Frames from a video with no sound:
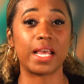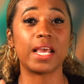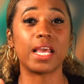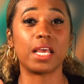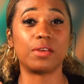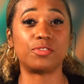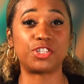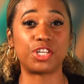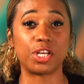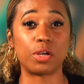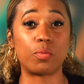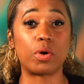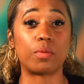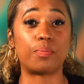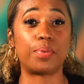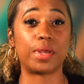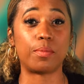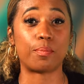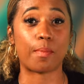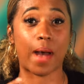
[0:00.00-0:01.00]
if she will
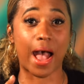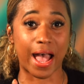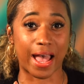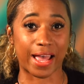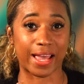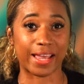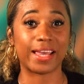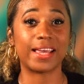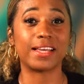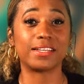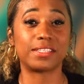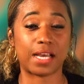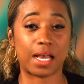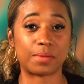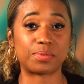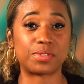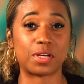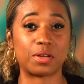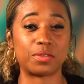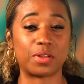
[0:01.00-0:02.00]
be my
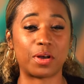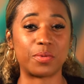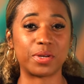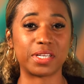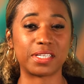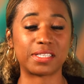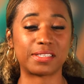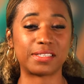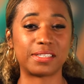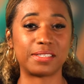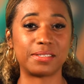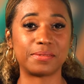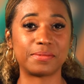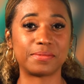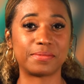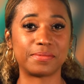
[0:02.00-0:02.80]
top soloist.